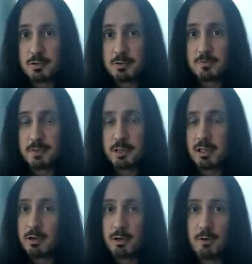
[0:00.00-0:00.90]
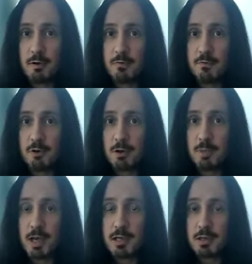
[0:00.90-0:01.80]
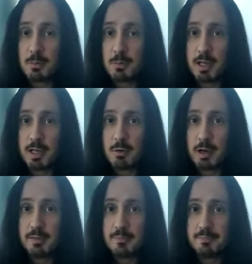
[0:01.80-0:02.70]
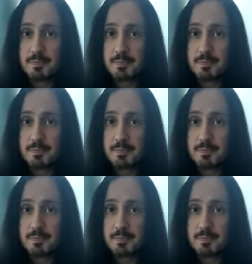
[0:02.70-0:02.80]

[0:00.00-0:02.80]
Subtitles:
who's familiar from a band called Migraine.